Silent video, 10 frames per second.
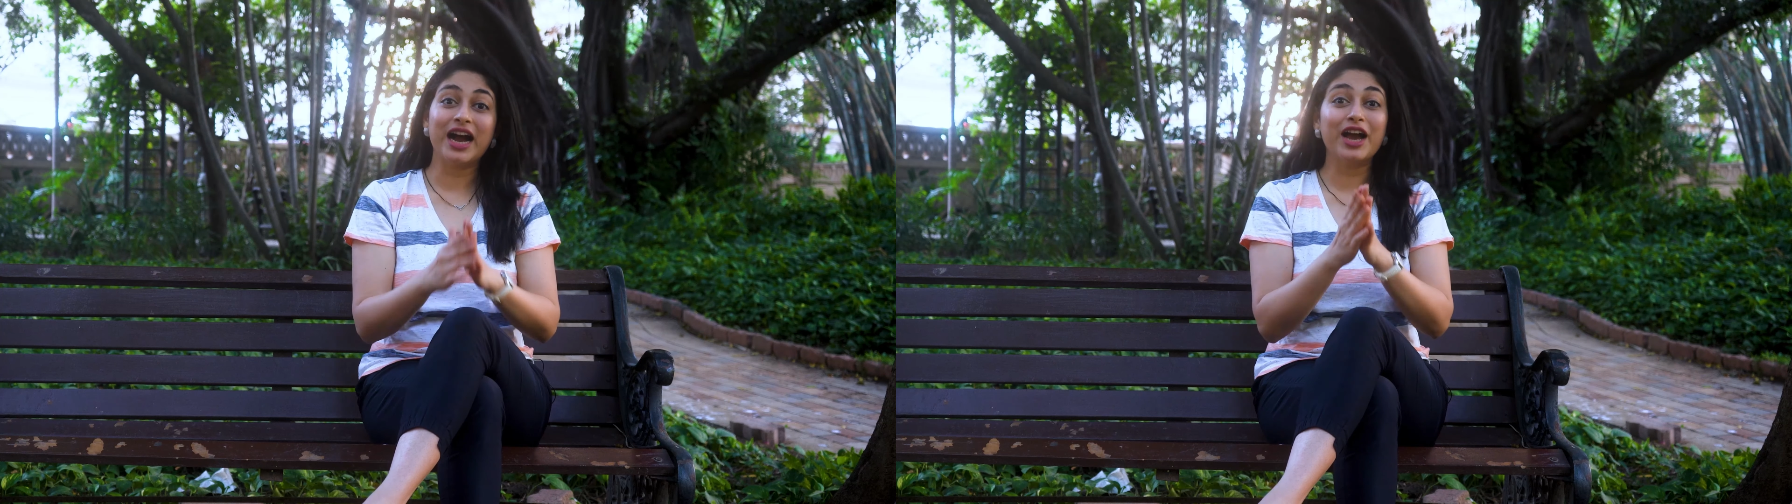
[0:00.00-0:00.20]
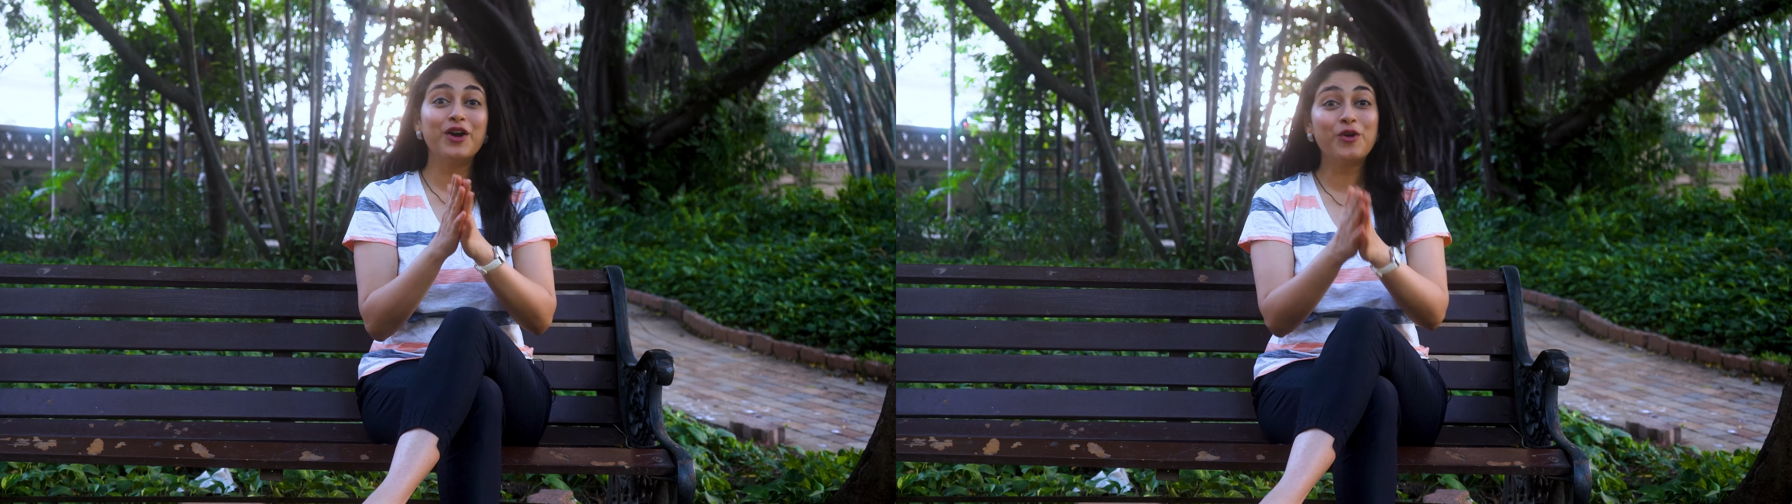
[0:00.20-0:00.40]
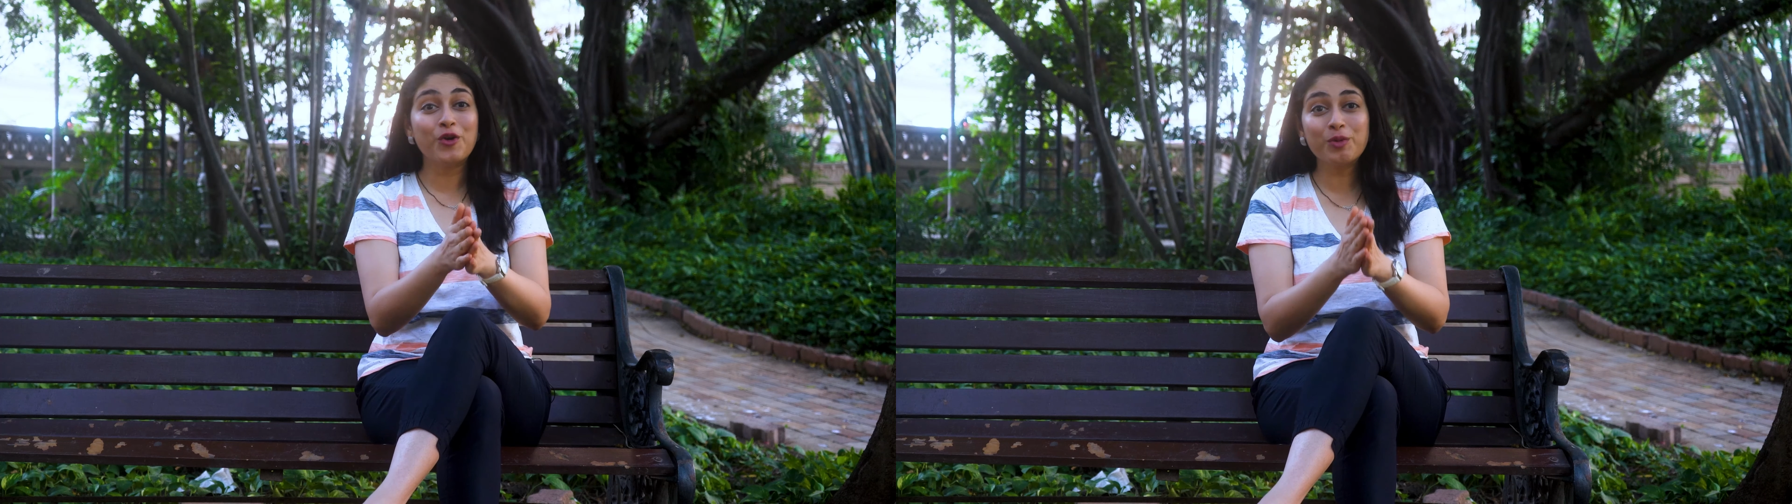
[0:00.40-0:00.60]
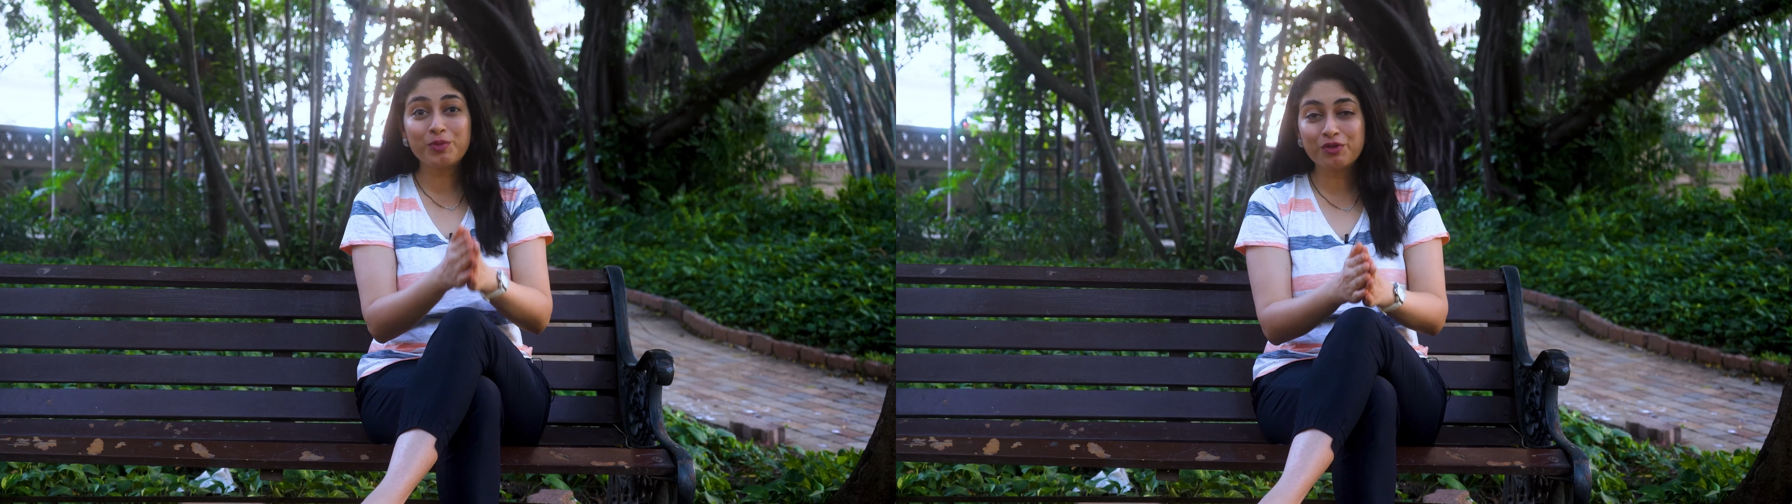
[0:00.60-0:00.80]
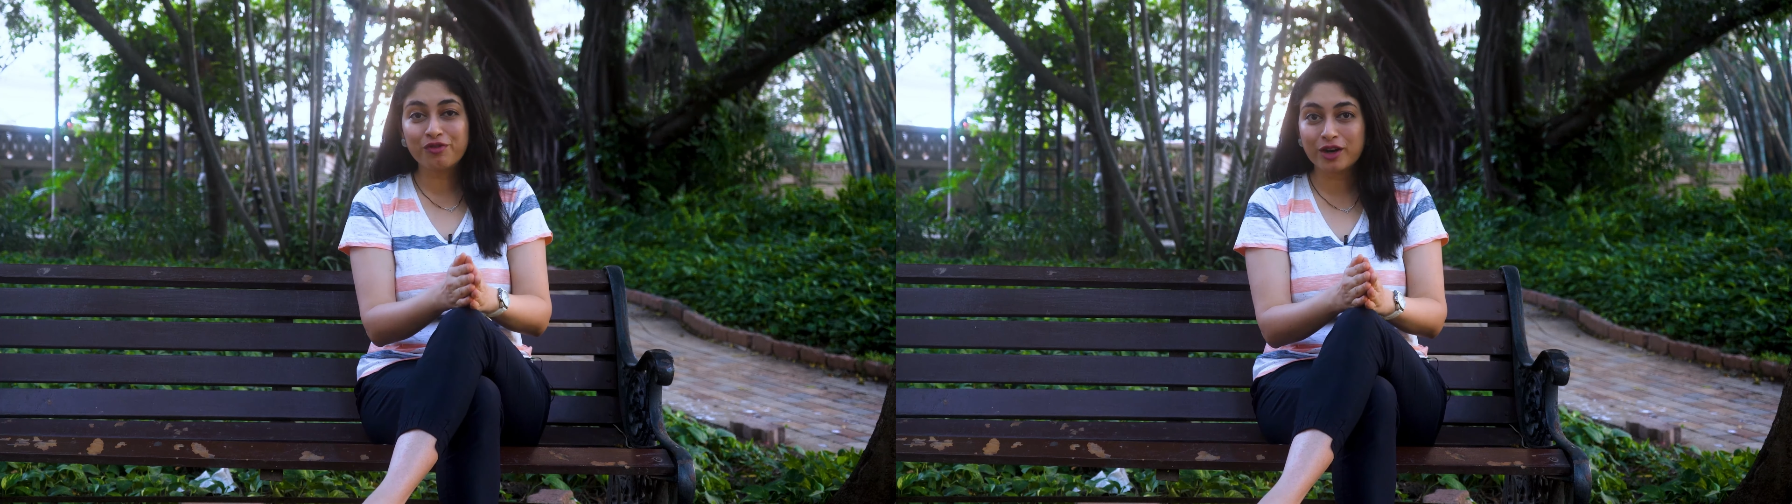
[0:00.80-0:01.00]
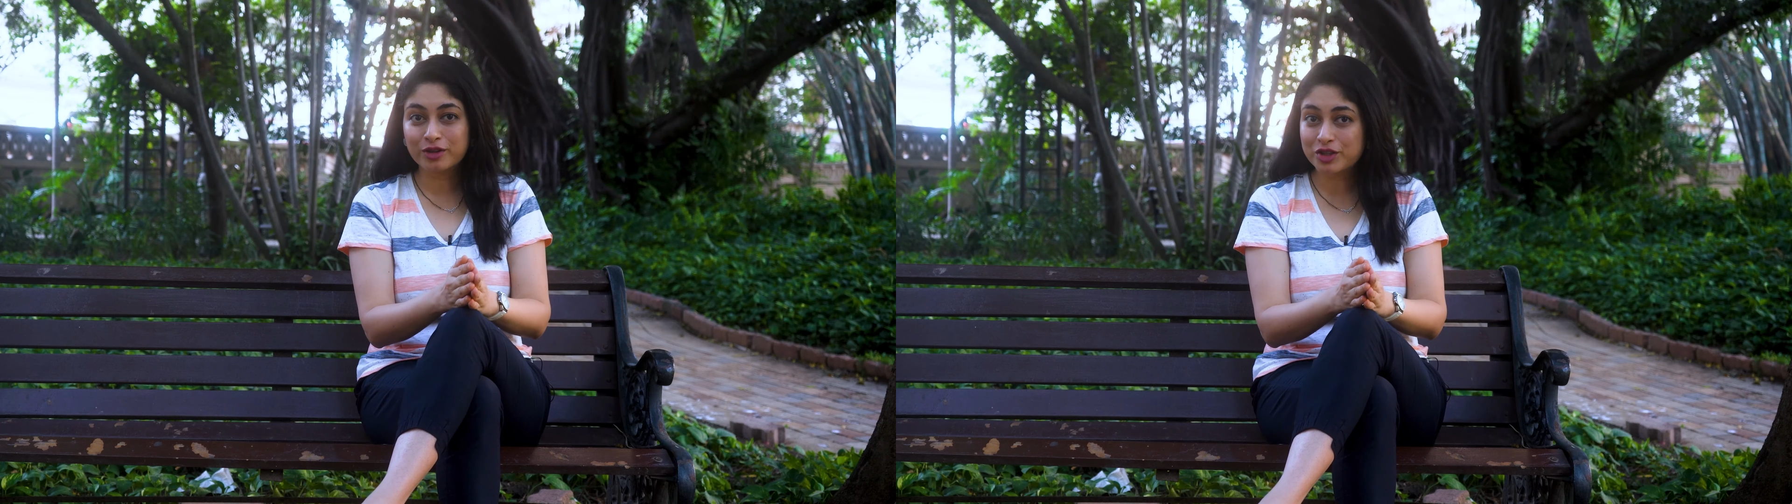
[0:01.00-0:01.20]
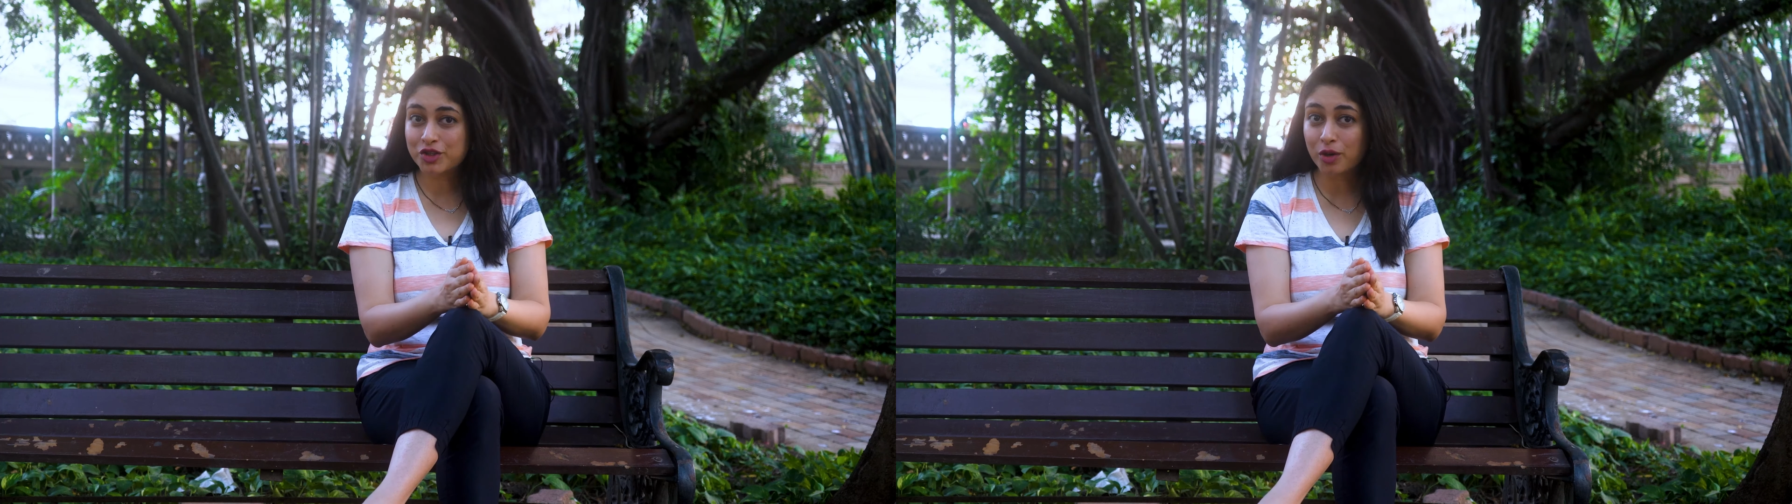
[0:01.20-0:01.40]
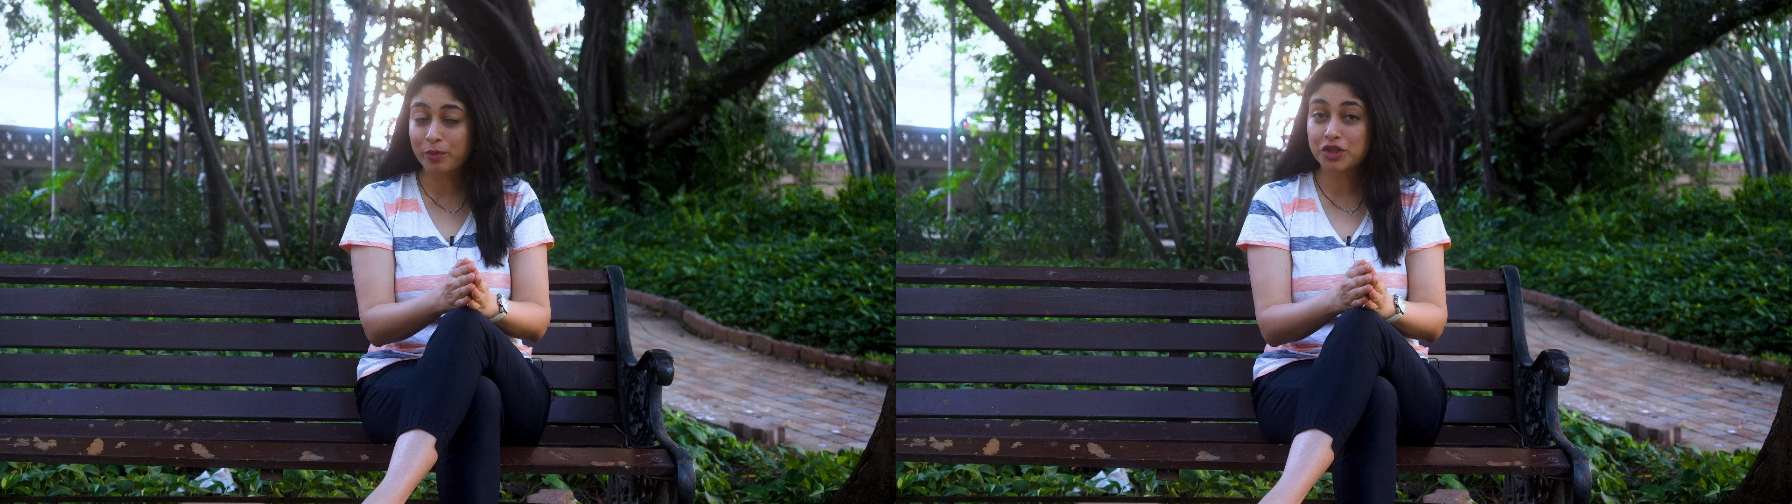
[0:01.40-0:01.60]
I hope you found this
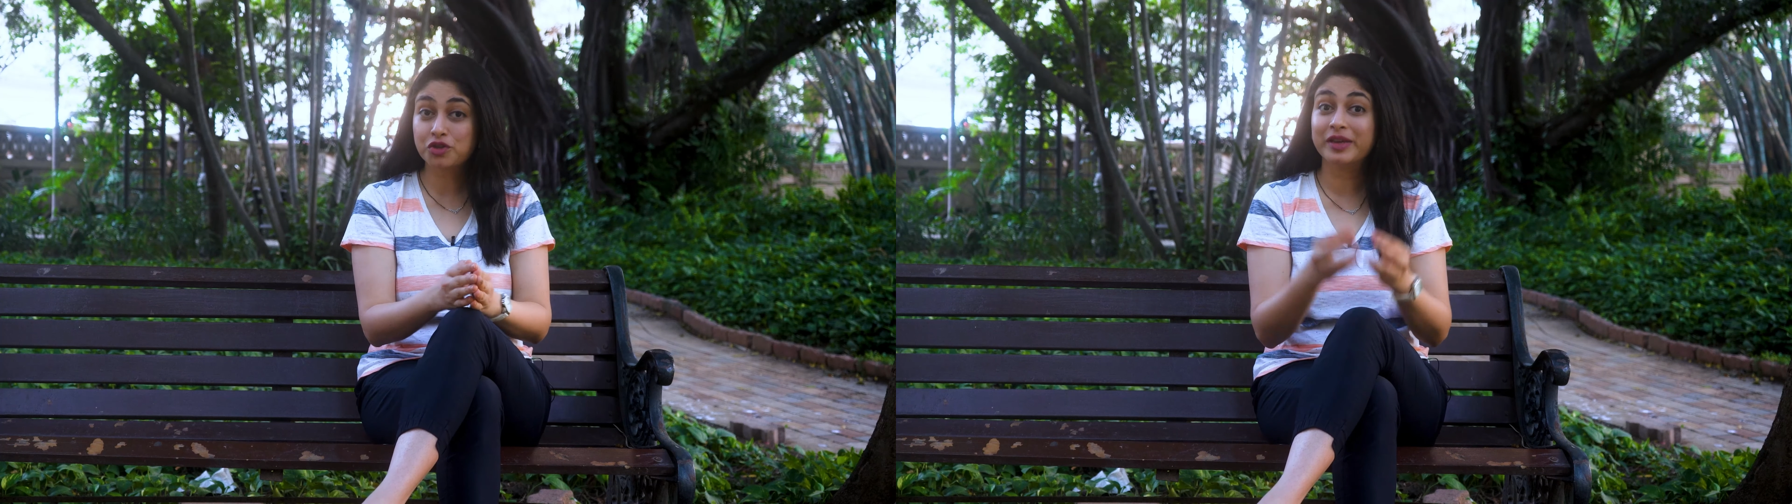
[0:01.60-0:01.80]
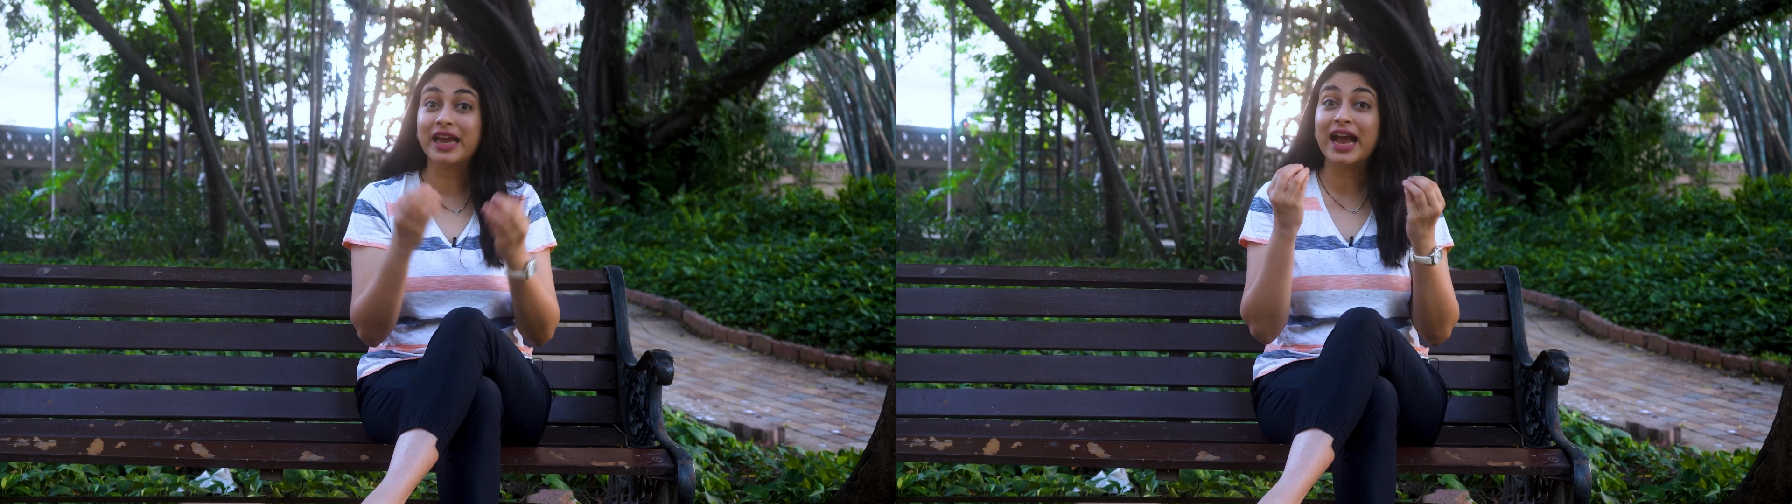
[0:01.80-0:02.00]
topic to be